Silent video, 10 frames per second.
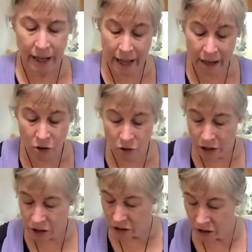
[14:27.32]
And then of
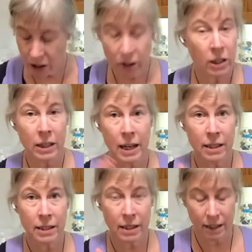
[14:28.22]
course you
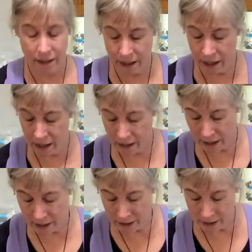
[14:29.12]
taste it
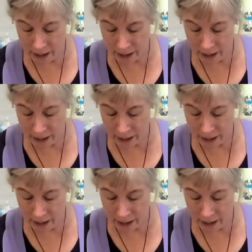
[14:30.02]
and